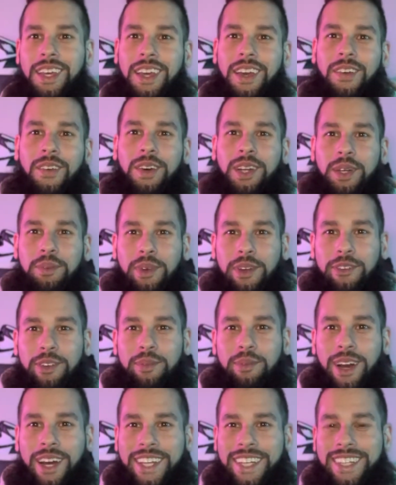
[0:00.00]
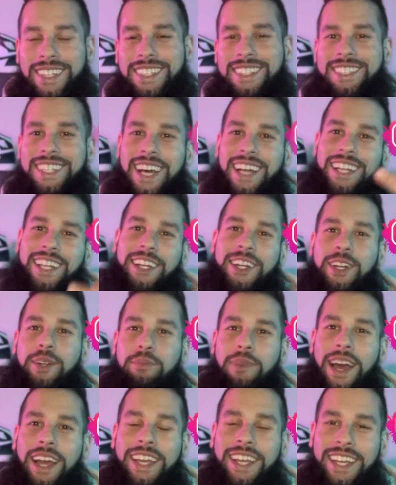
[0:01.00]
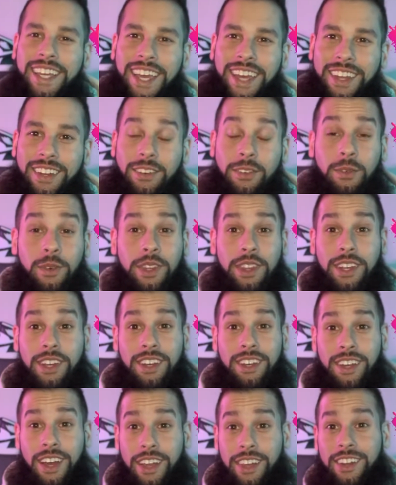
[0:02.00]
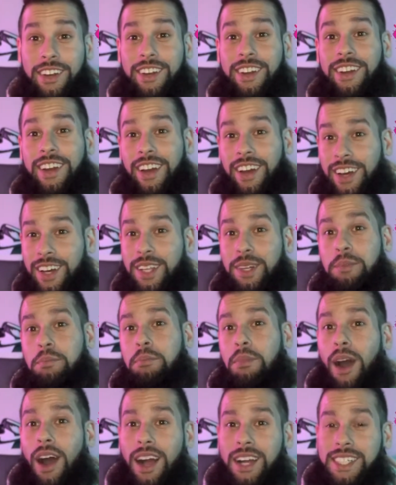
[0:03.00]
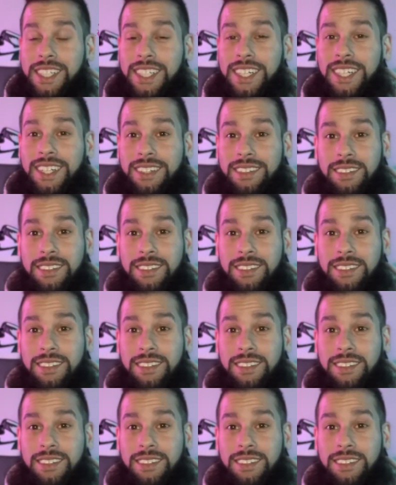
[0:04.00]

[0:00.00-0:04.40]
What up everybody, Tyler here back again with another unboxing.